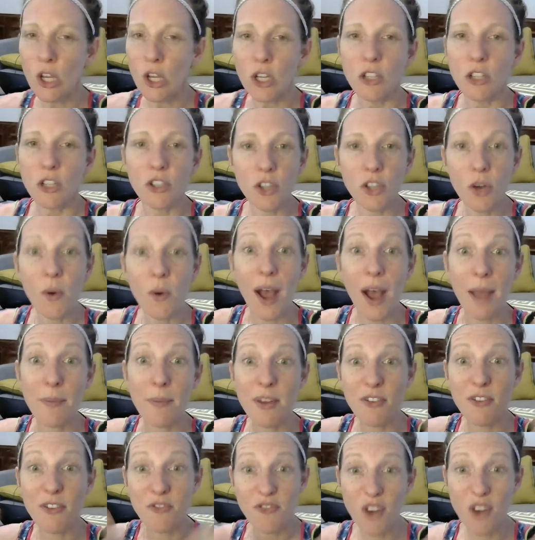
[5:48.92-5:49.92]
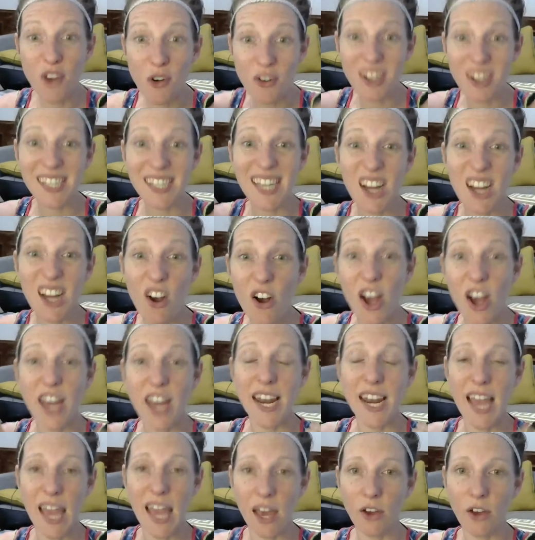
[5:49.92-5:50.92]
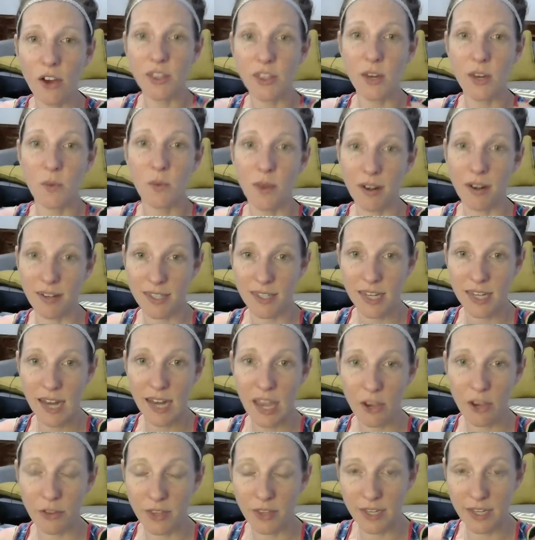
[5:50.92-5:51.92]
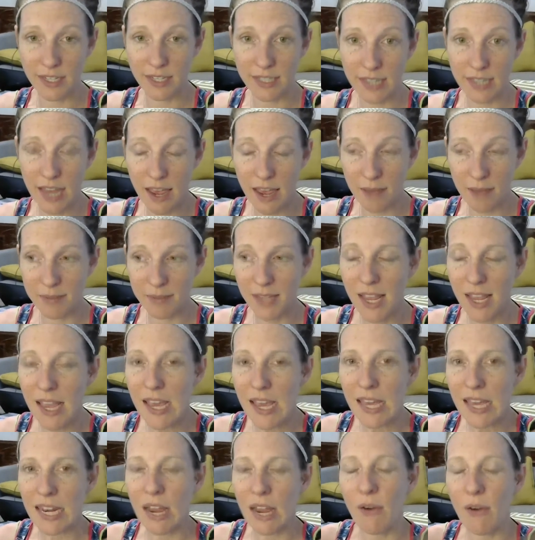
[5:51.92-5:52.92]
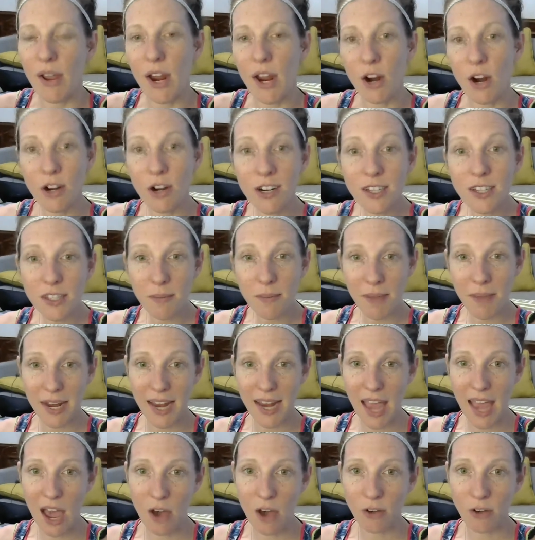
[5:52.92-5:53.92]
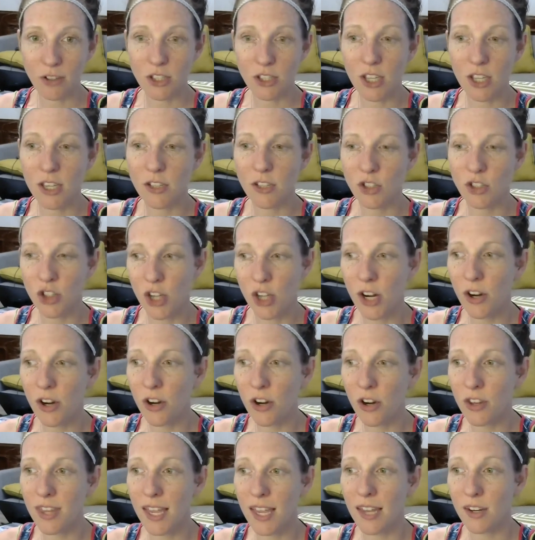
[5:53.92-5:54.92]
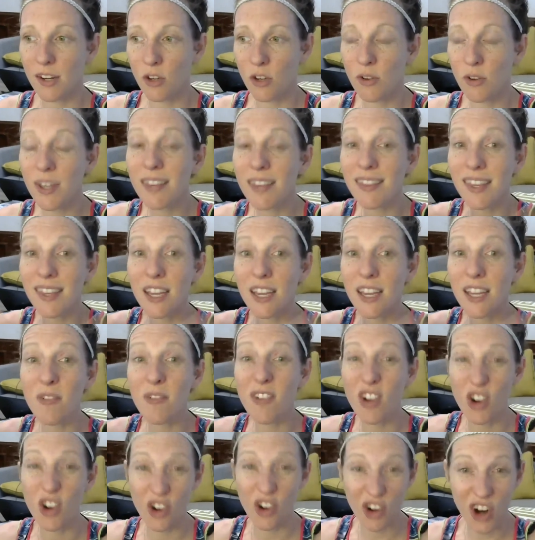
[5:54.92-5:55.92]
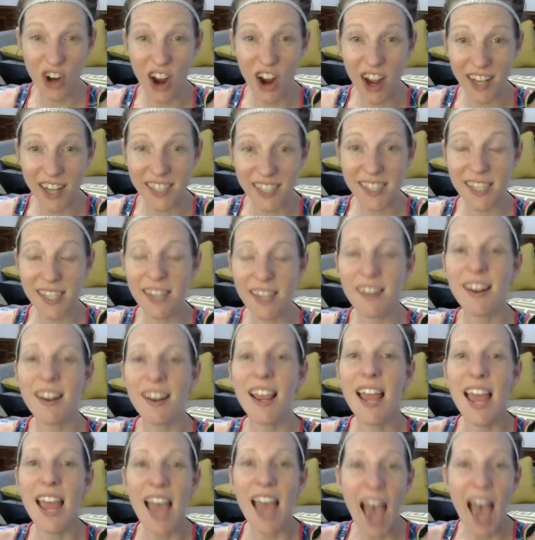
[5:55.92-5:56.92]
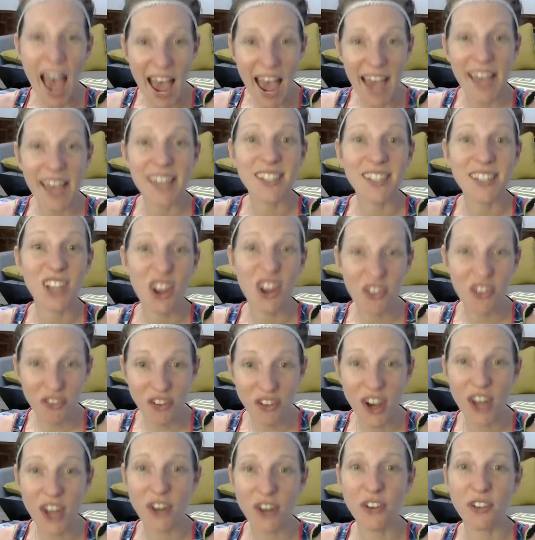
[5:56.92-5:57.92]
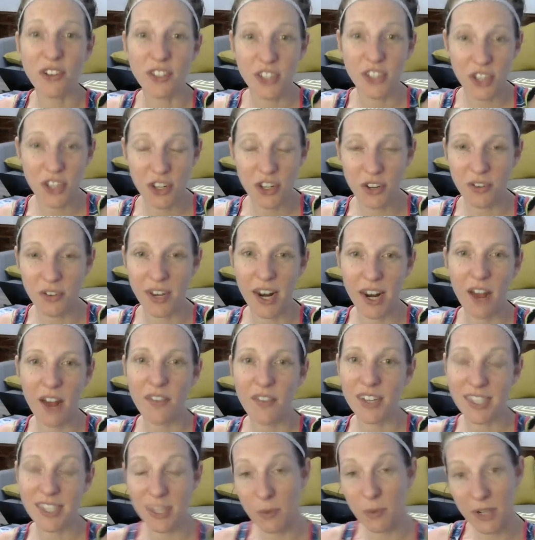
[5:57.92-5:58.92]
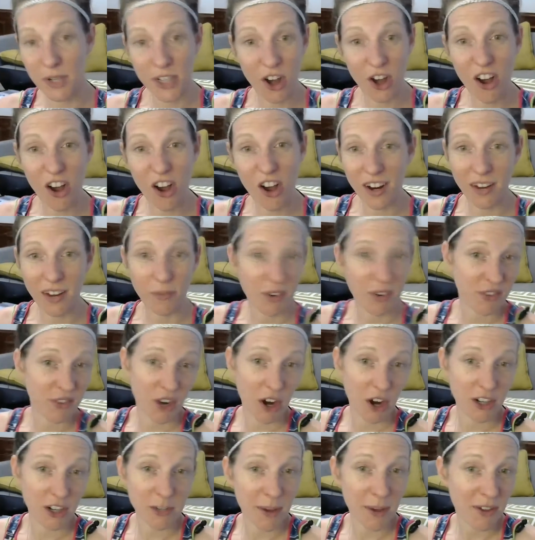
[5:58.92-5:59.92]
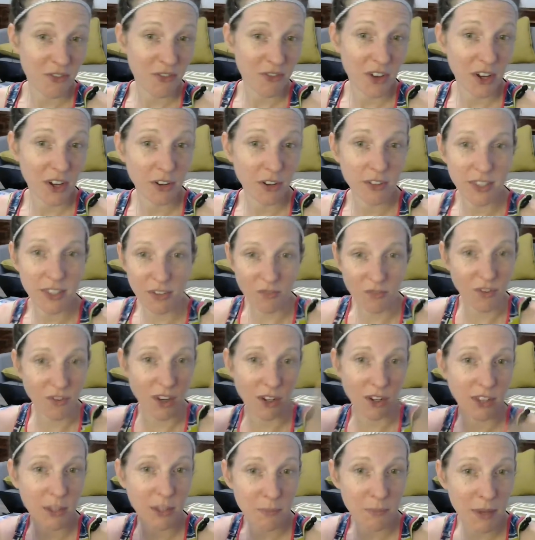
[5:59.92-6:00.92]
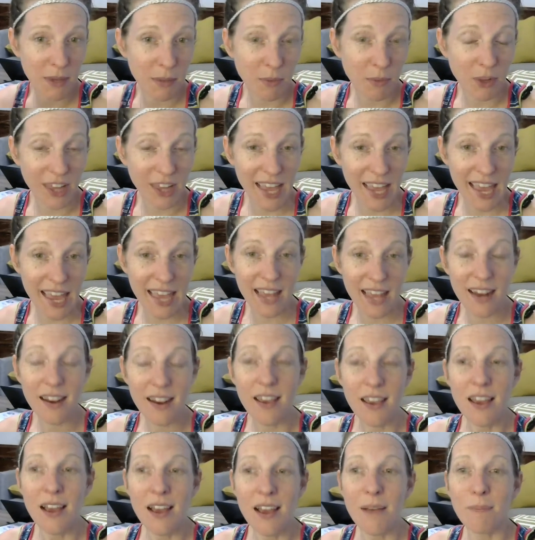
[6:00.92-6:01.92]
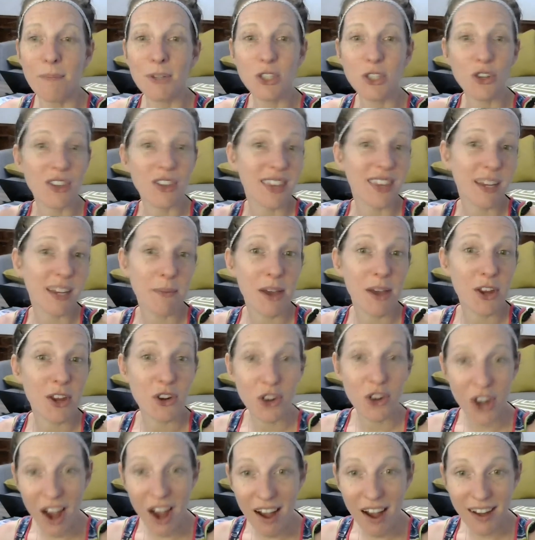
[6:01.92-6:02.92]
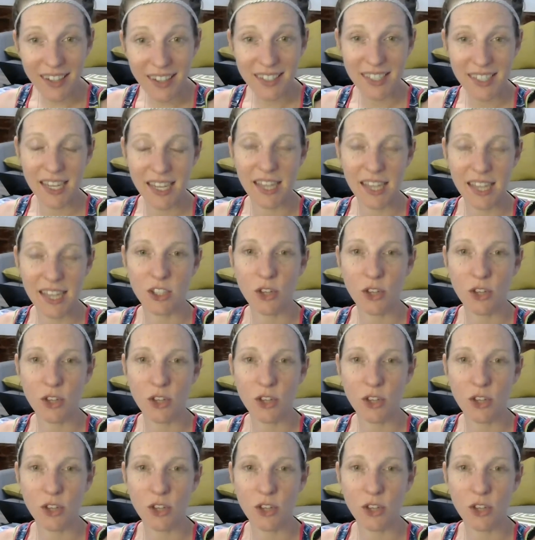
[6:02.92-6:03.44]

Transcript: so I've been focusing on health and wellness and healthy tips. Now I heard somebody else share that you can think of uh, your content as a funnel too. And obviously we talk we talked about funnels and funneling people in, but you can think about your content.